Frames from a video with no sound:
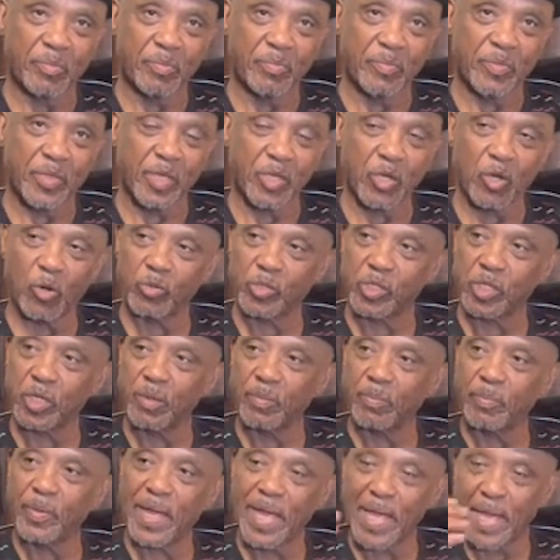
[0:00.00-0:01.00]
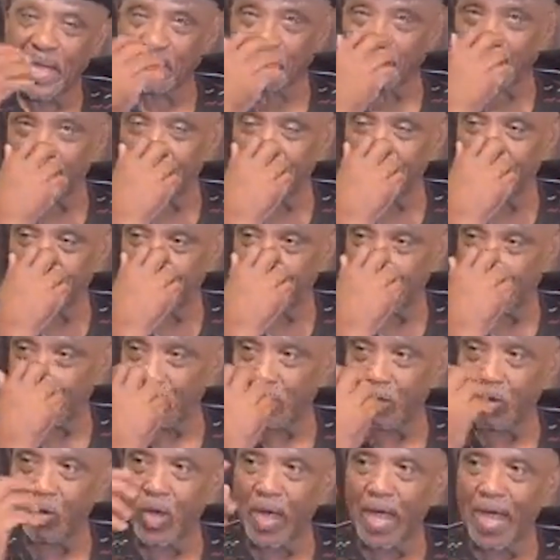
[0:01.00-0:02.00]
He go to the back, but he can't
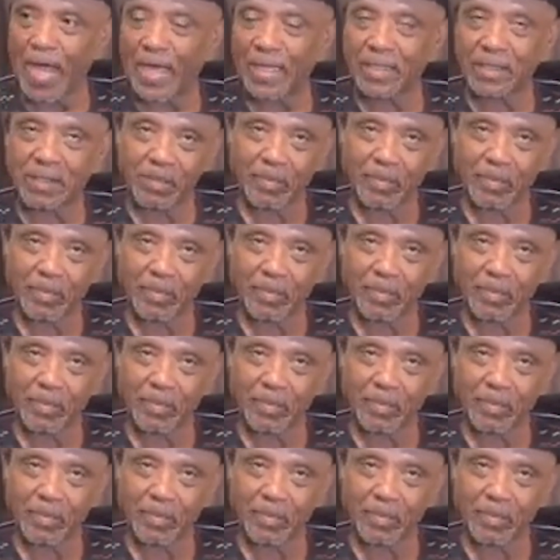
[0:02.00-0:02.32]
go out